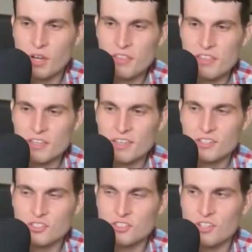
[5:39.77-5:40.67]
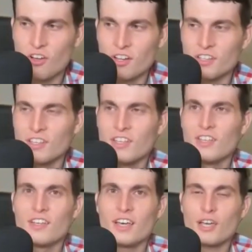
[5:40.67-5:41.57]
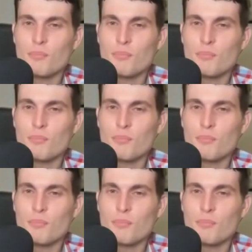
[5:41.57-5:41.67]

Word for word: I think just on a, like a